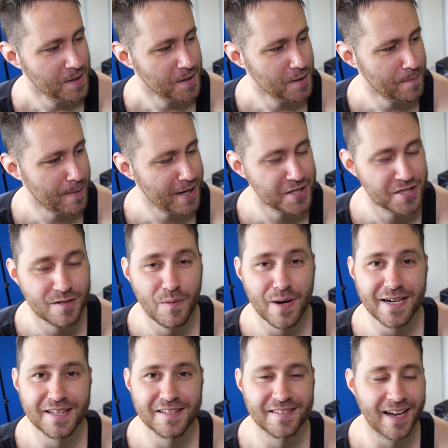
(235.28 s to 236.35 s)
who managed to
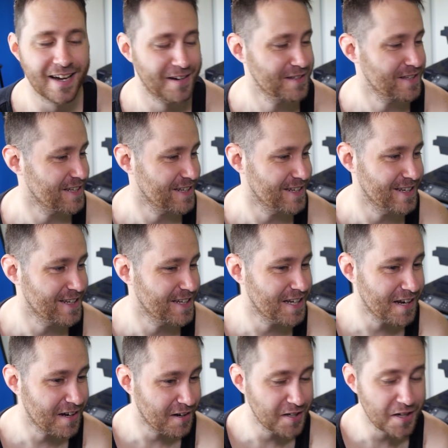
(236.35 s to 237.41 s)
witness that because you
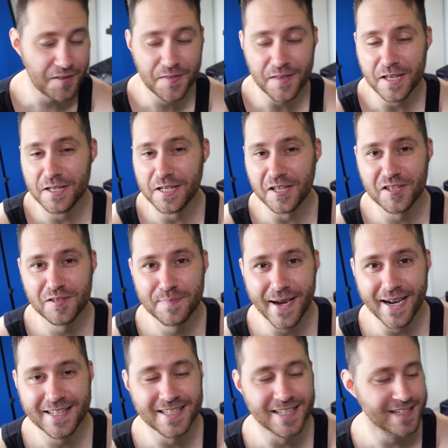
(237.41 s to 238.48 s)
don't. I don't think you'd
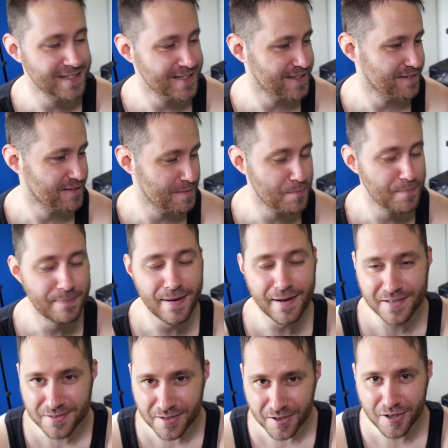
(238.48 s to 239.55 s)
expect it. The
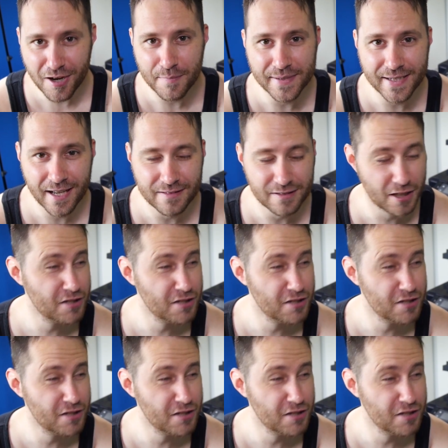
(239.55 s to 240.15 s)
mascot coming out.